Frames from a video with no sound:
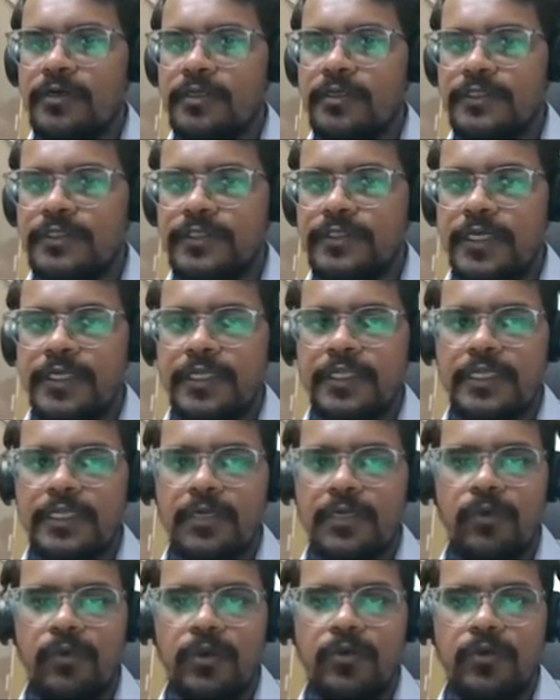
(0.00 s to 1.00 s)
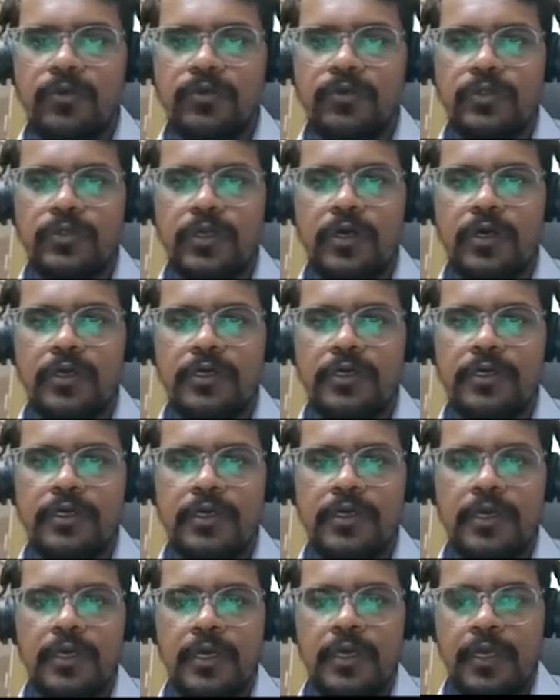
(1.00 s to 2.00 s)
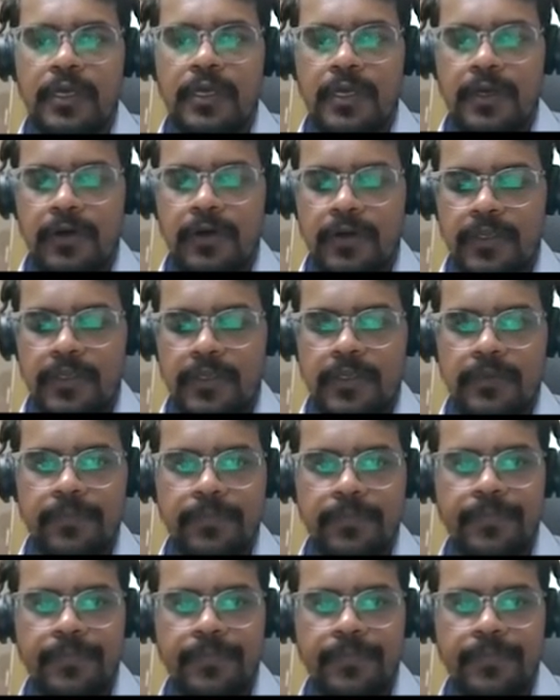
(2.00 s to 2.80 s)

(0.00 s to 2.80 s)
in Sardinia we are going to talk. Okay.